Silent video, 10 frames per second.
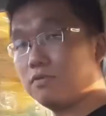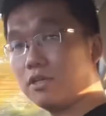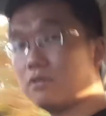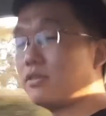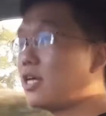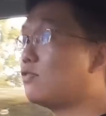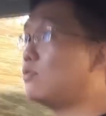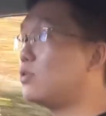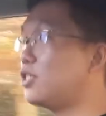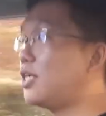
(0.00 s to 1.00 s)
video, thanks
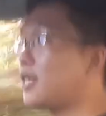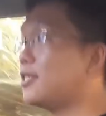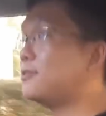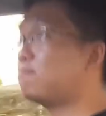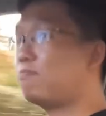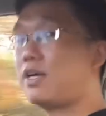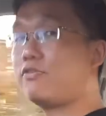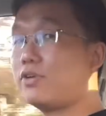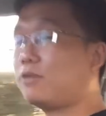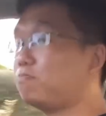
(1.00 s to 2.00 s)
for watching, guys.
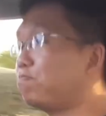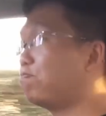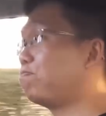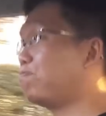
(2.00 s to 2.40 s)
Bye for now.